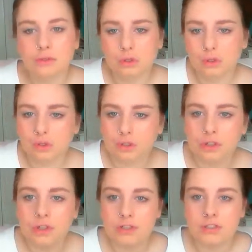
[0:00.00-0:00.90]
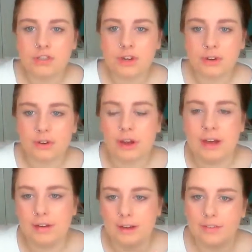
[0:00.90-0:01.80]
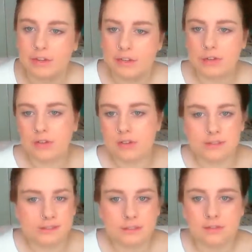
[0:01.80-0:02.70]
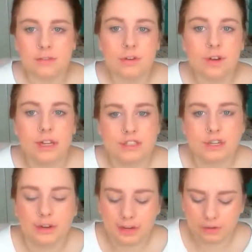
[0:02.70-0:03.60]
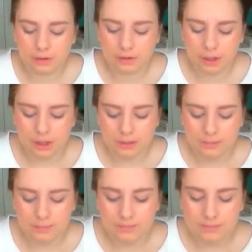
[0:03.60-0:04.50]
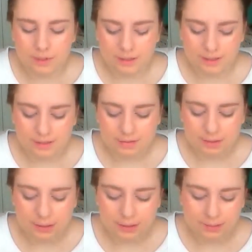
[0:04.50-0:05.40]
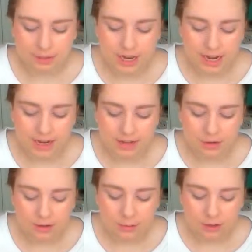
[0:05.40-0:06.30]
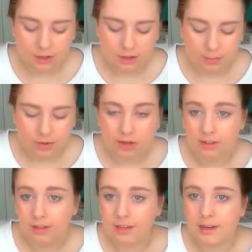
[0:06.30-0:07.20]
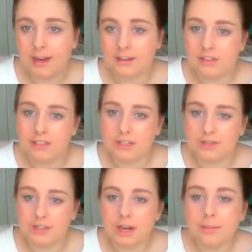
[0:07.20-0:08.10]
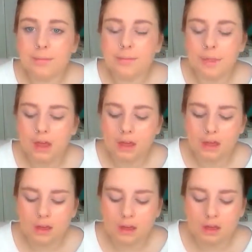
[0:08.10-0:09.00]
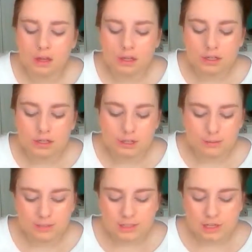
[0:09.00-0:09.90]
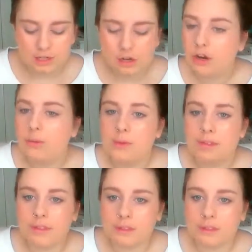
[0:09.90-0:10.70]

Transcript: look. So an everyday look doesn't involve eyeshadow at all, unless I'm feeling spontaneous or I've woken up early and I actually have time. So So I'm just going to go with